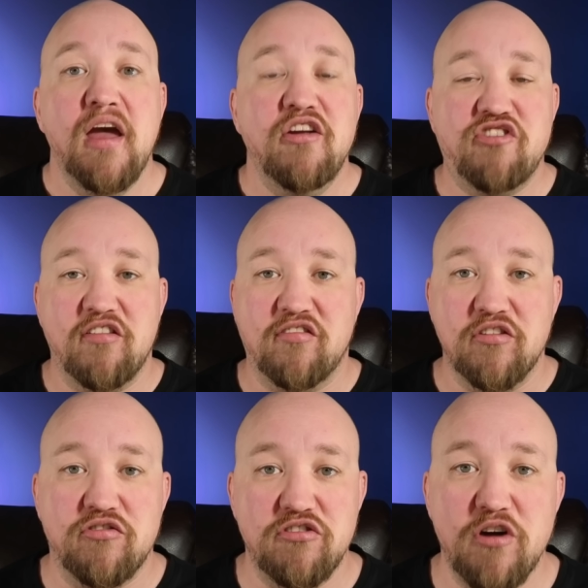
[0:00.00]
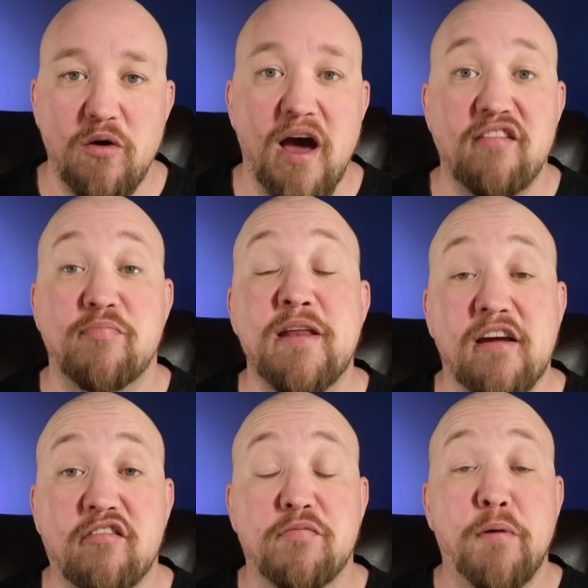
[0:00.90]
Justin Trudeau has been
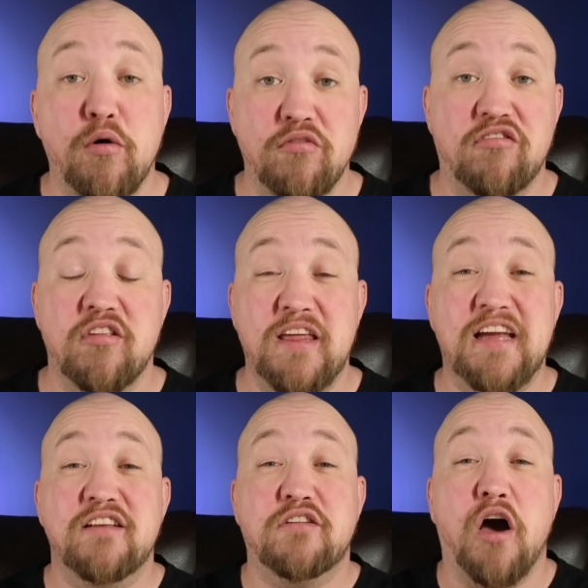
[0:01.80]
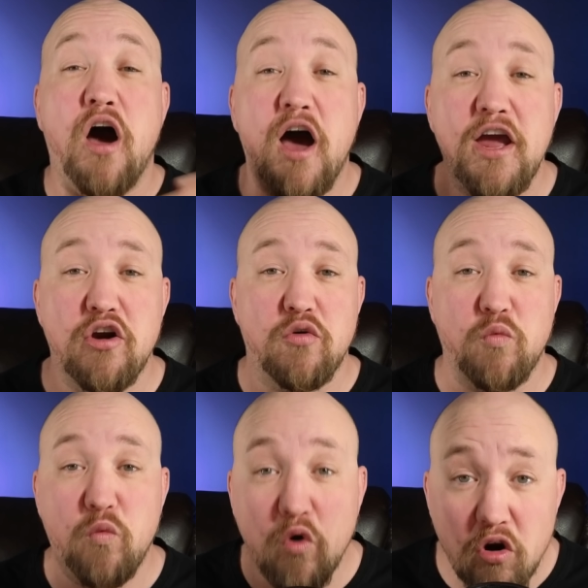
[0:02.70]
exposed to the entire
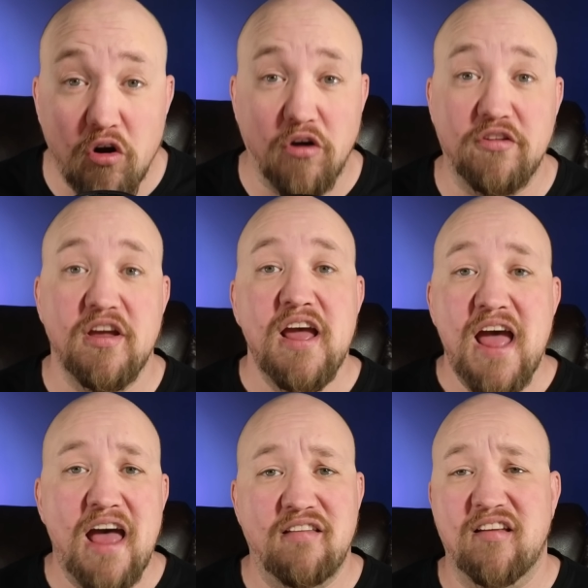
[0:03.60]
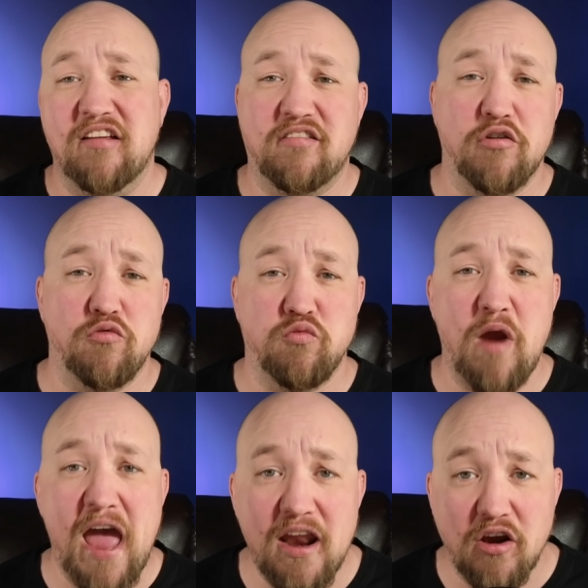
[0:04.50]
world as a
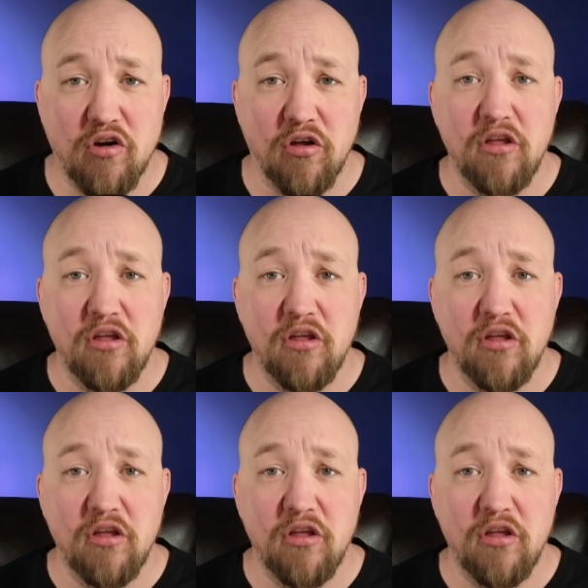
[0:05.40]
tyrannical